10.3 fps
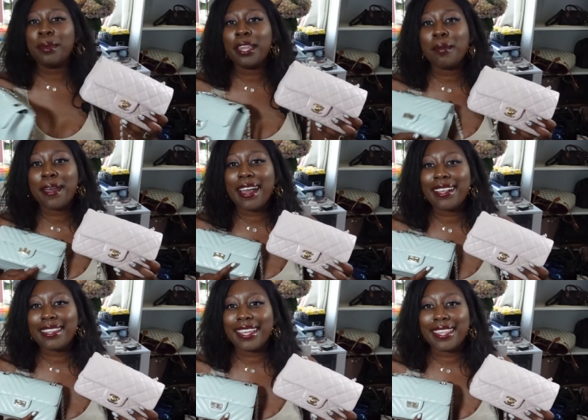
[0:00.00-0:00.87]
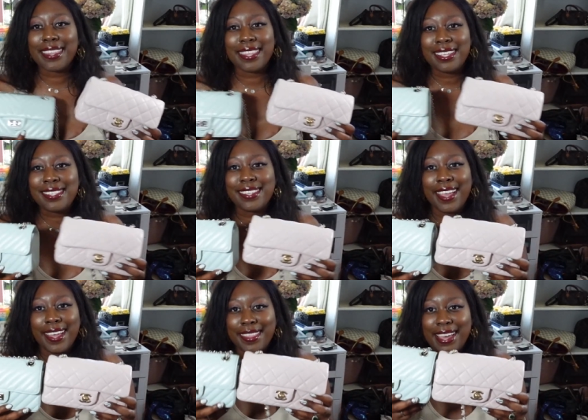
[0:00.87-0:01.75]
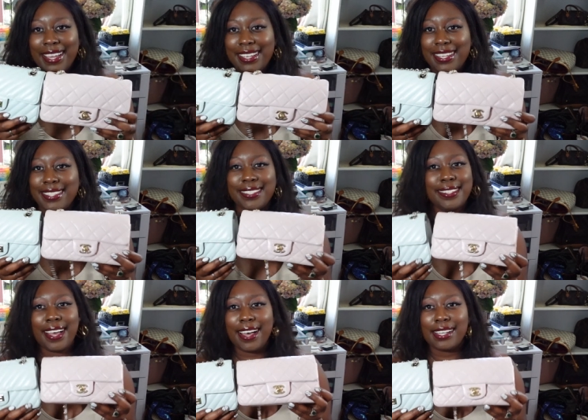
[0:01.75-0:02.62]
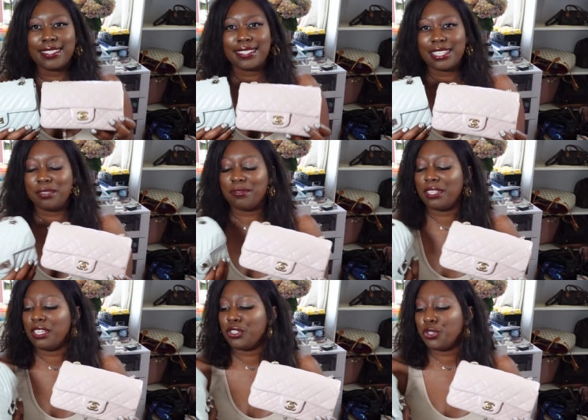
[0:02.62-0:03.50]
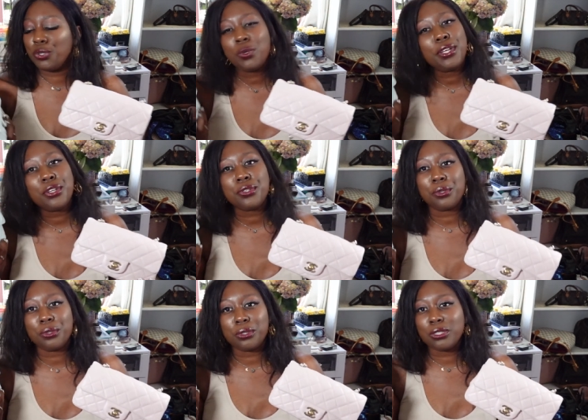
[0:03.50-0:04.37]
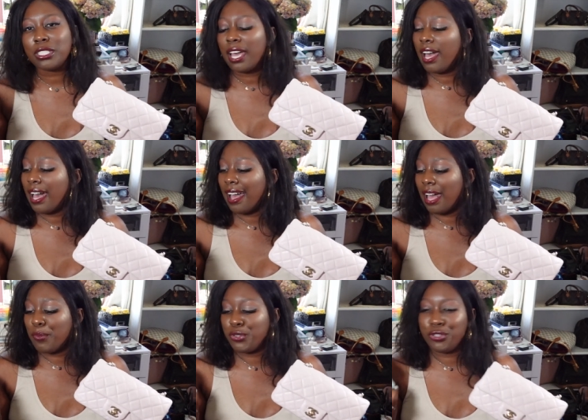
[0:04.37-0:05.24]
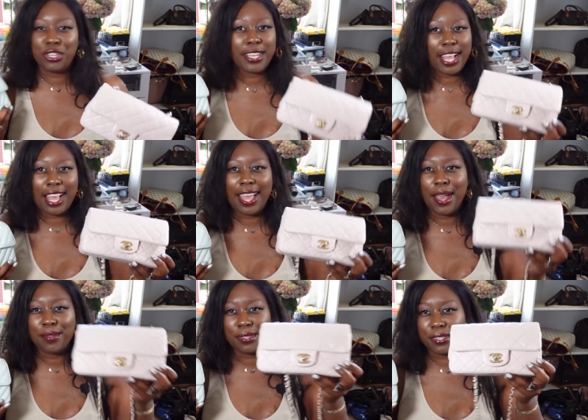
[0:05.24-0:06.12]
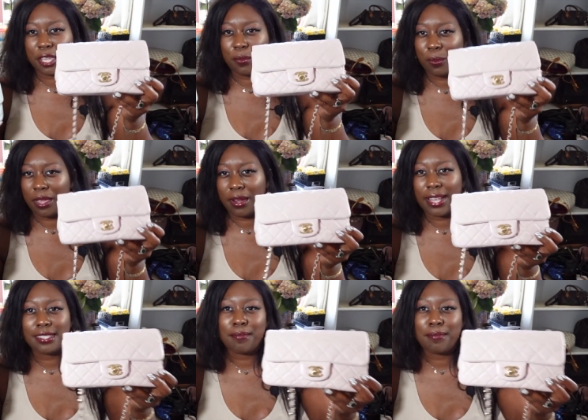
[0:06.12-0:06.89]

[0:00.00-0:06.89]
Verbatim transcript: But a bag like this that is not even 2 years old should not have the same wear as